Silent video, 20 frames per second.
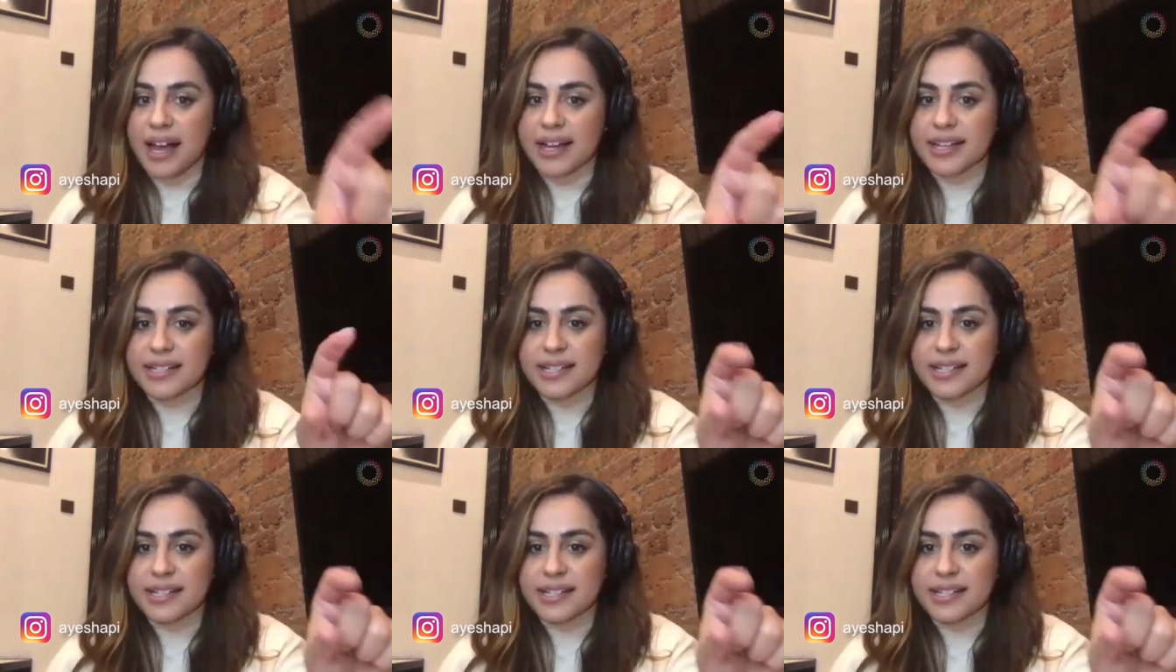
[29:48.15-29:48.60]

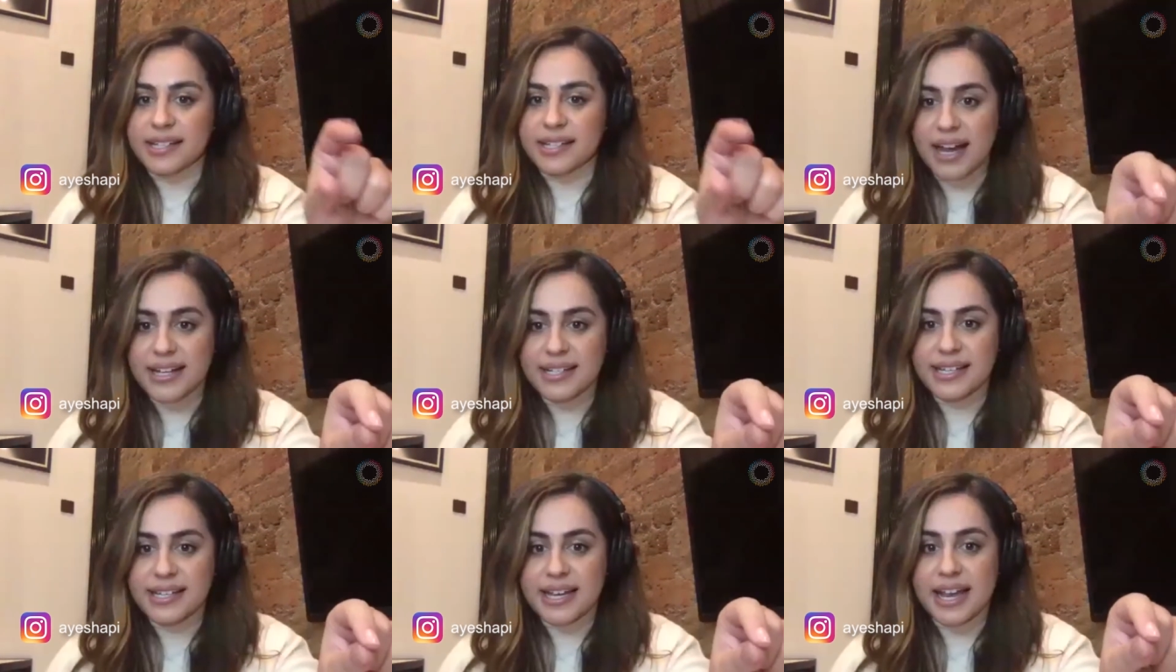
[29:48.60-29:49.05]

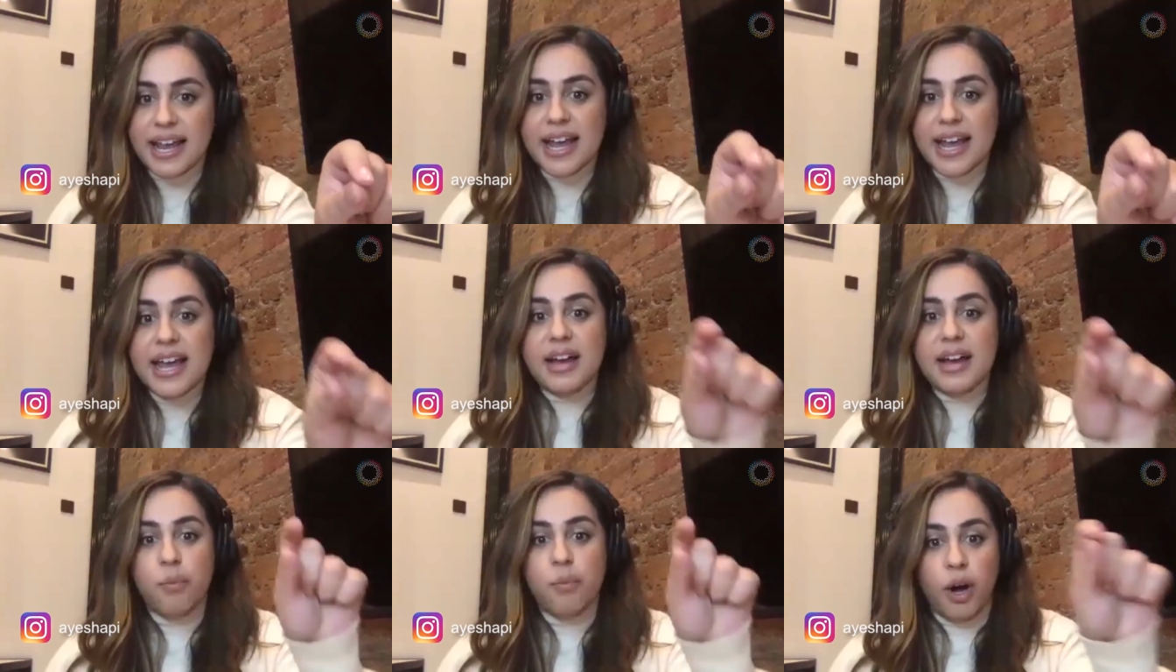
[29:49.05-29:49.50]
society
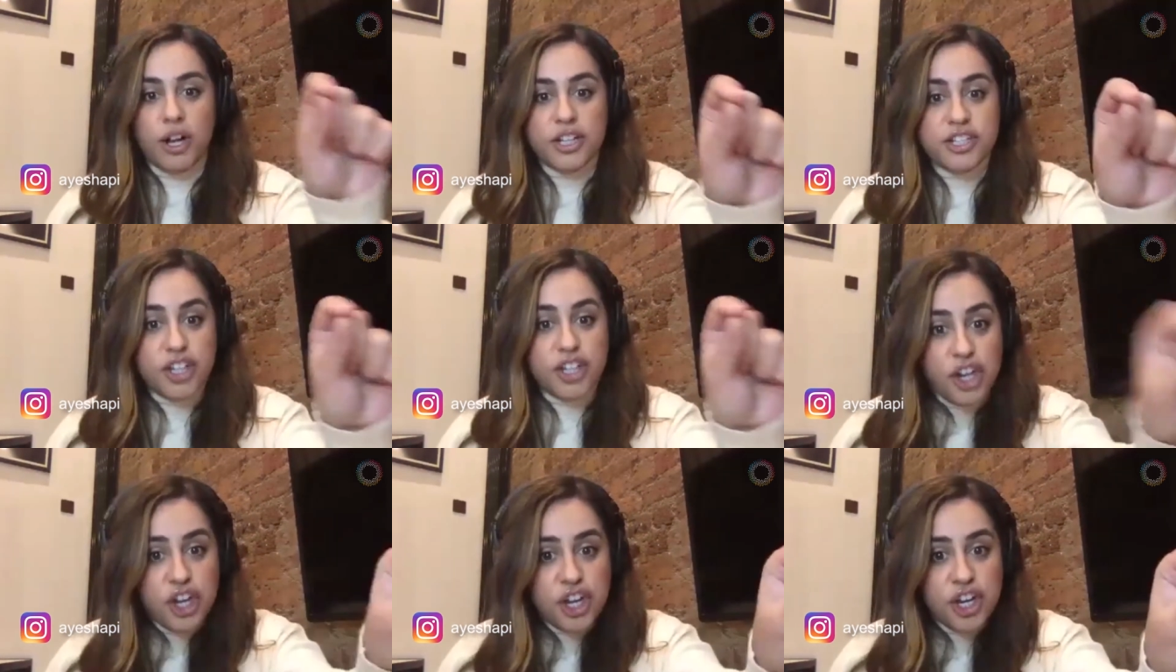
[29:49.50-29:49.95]

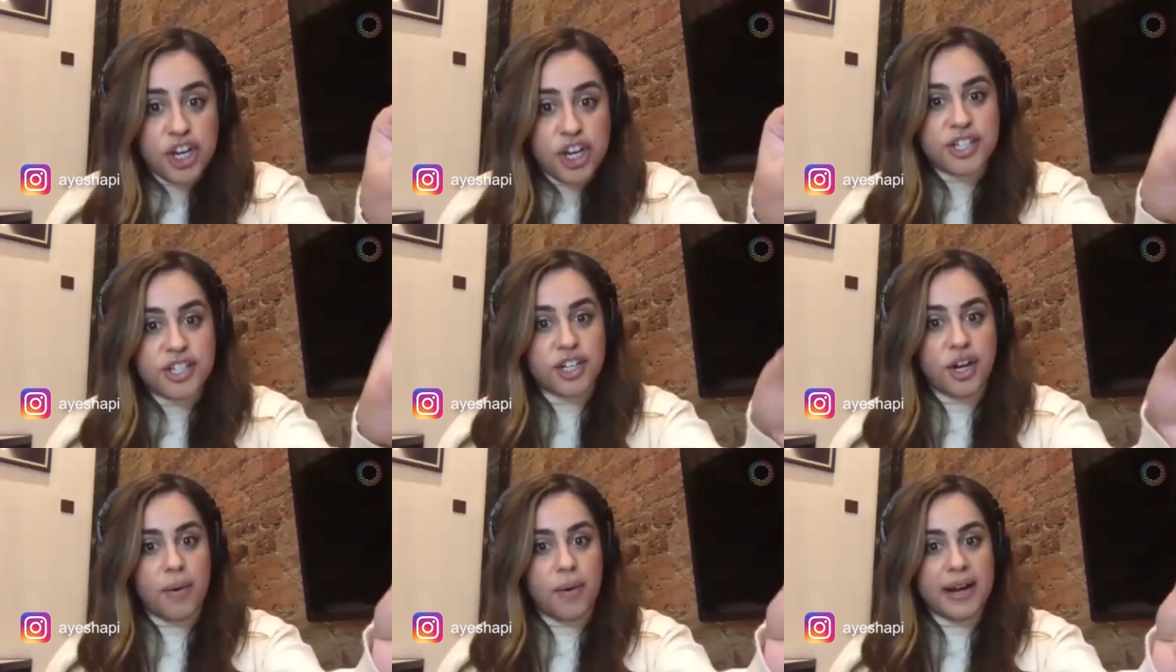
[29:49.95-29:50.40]
wants her
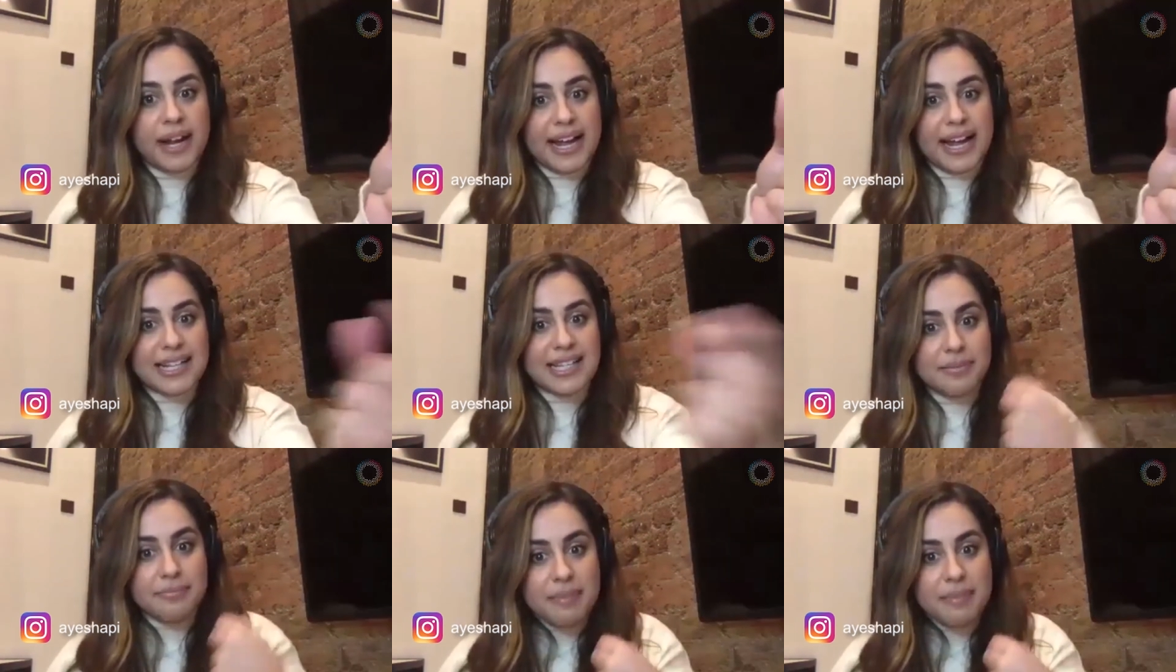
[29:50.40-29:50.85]
to go
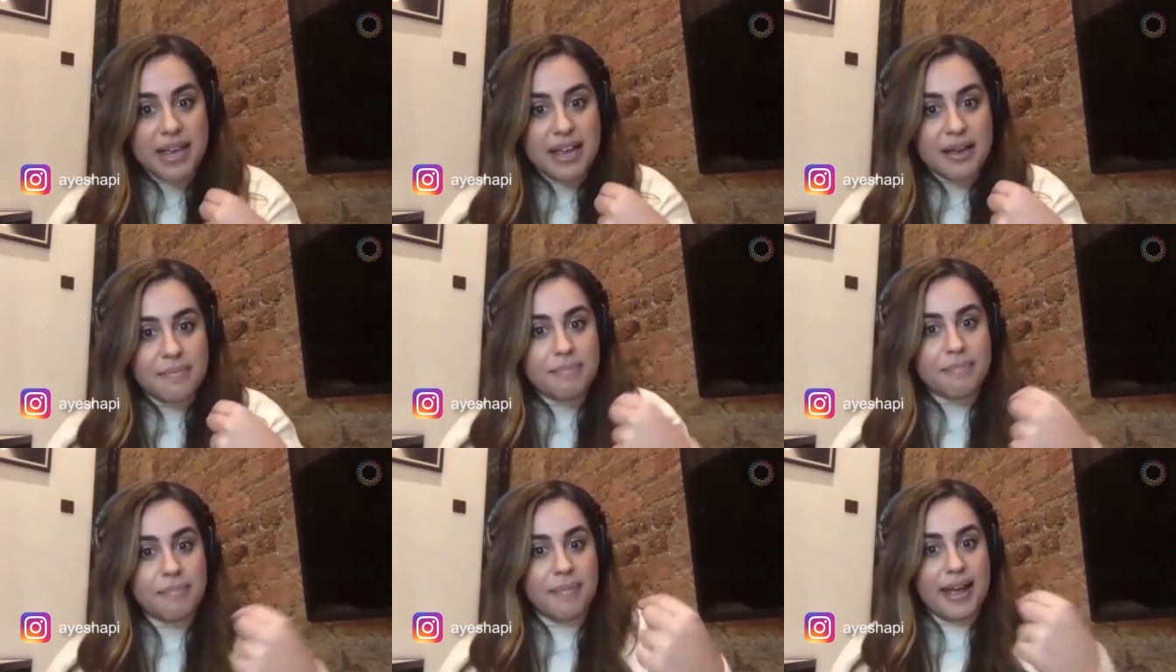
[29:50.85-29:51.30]
against
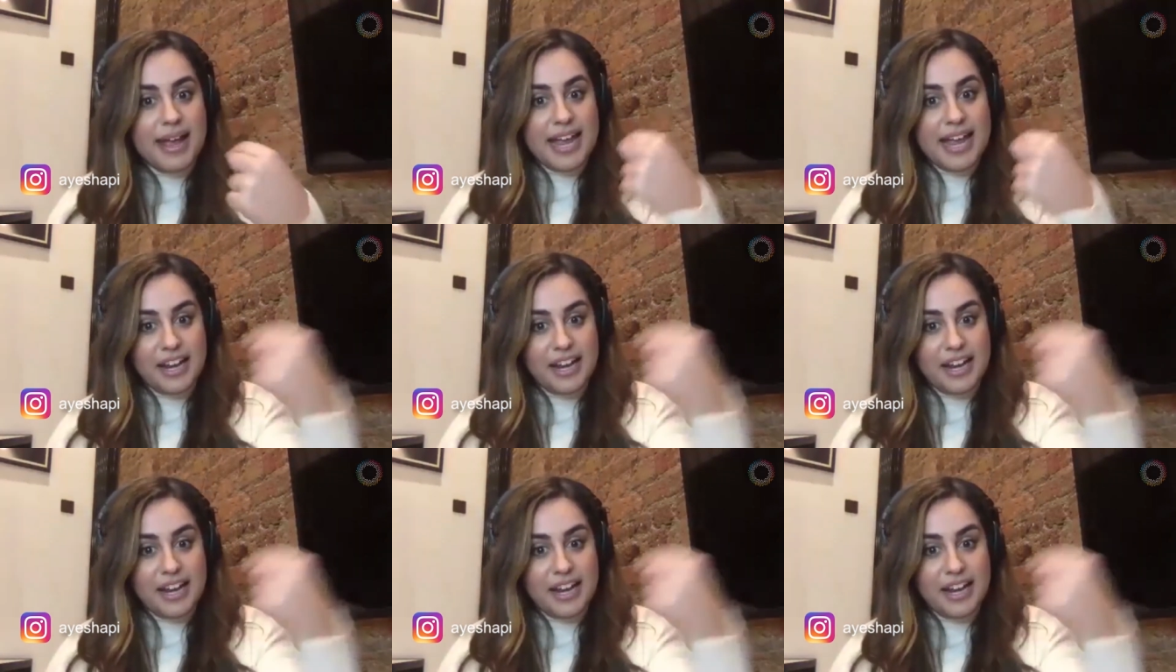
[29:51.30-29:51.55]
me in